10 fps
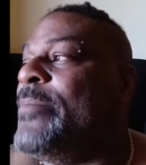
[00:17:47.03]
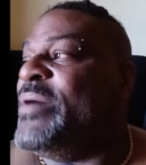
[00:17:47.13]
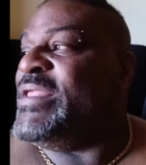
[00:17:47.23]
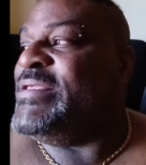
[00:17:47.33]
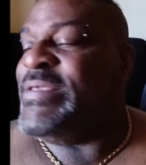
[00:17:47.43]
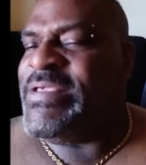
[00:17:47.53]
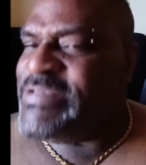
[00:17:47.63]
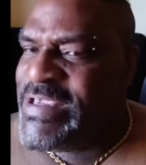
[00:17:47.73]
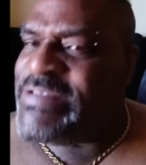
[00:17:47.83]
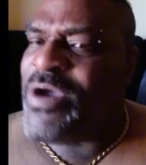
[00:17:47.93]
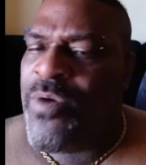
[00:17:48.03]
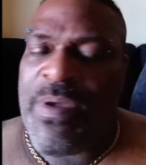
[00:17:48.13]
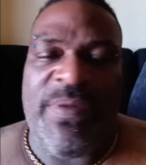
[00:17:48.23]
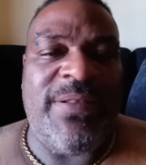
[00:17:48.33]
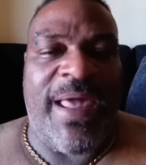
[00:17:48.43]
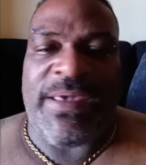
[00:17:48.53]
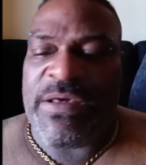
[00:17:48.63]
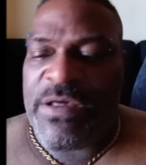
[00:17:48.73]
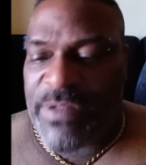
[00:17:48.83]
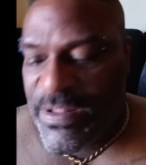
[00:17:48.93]
but he told me, he like,
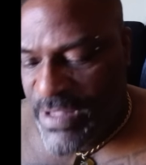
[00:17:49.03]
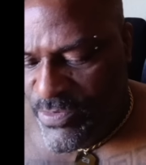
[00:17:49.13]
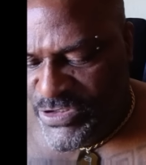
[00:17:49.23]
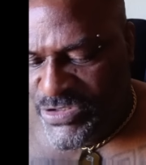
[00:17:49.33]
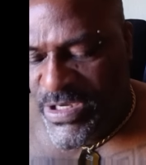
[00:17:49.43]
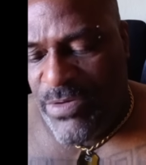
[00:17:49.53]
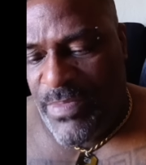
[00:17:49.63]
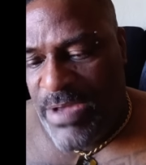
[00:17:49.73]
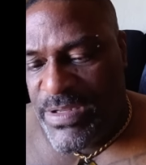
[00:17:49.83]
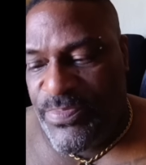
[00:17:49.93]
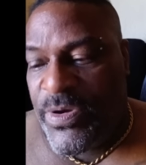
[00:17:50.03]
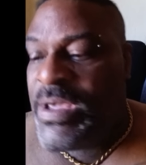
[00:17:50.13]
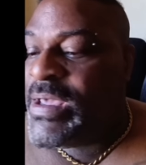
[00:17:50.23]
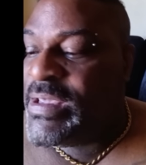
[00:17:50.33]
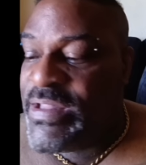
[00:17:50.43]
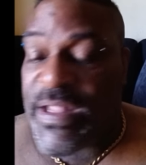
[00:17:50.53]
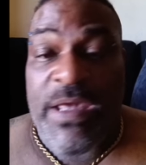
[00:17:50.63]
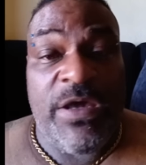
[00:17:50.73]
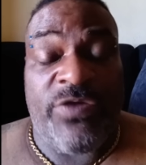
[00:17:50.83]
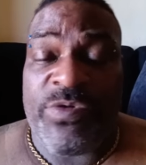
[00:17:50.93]
cuz, I was like, what you talking about? He said,
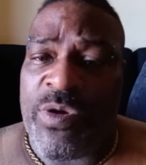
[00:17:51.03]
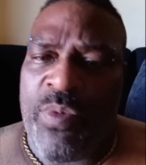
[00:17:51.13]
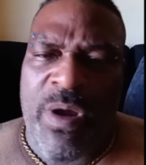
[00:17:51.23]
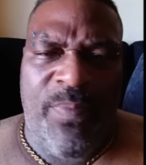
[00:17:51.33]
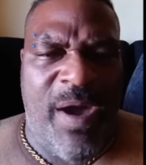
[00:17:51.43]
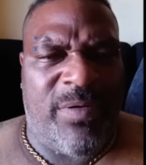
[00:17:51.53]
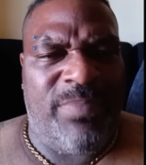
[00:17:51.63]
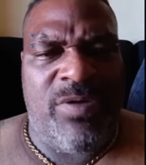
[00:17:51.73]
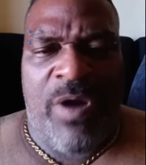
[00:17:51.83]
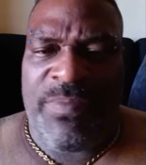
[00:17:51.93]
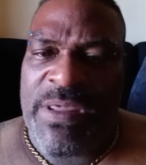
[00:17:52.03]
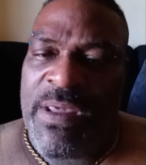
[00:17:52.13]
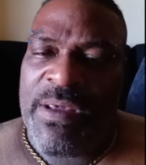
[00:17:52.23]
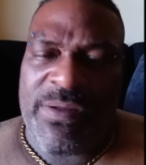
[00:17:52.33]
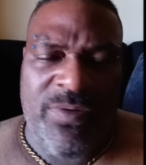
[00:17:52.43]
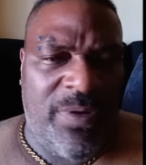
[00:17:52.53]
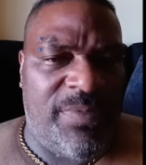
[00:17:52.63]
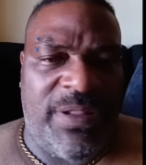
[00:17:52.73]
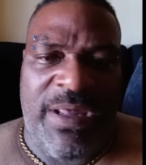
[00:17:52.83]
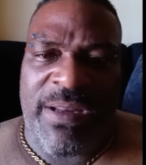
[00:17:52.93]
cuz, we don't wear powder blue, homie. You know
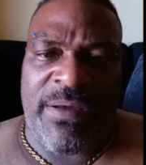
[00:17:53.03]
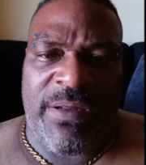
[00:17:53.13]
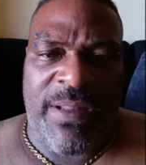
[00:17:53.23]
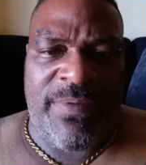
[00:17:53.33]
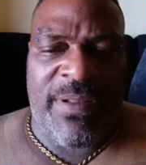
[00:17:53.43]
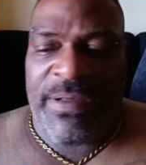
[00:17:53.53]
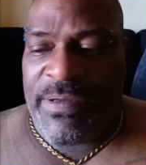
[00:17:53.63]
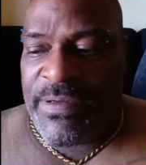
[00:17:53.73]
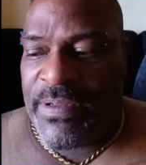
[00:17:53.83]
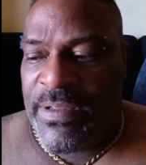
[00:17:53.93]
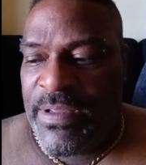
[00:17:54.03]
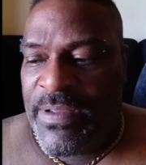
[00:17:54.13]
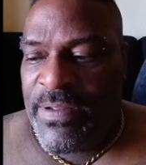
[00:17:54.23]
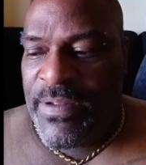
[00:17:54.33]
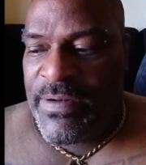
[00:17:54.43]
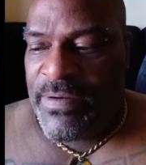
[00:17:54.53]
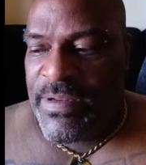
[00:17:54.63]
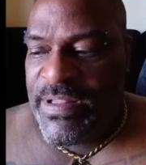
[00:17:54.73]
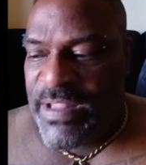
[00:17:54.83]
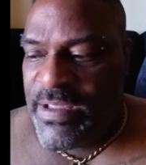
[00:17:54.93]
what I'm saying?
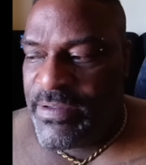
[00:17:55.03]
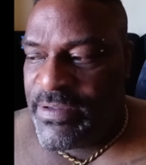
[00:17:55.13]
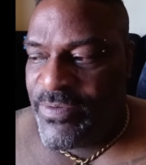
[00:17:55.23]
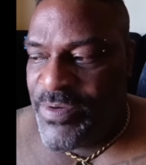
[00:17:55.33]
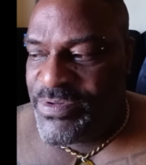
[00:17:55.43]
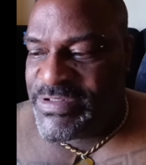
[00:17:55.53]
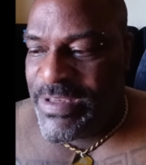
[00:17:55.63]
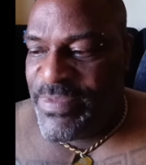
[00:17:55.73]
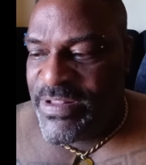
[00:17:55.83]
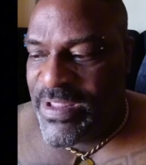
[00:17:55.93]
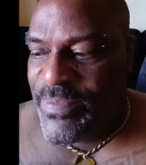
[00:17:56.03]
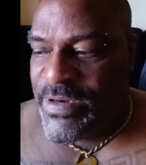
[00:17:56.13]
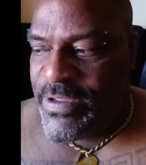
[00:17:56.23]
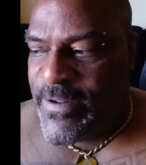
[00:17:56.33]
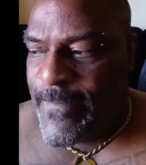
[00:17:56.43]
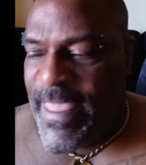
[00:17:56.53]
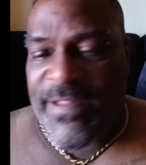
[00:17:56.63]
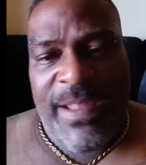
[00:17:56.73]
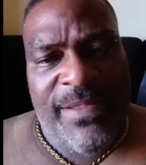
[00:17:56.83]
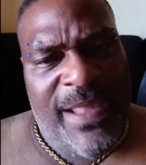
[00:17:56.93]
He say, what he was telling me, he say, man,
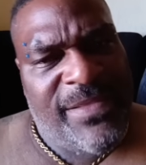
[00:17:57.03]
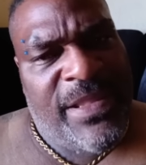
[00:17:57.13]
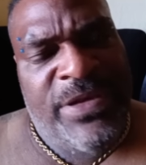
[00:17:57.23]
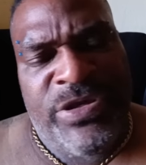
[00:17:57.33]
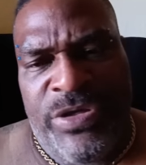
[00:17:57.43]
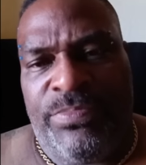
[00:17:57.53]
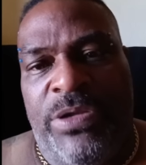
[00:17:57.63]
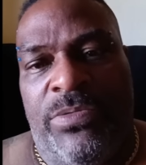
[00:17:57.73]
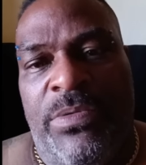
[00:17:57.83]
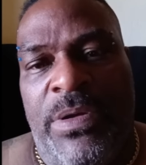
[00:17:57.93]
that's in-hood blue.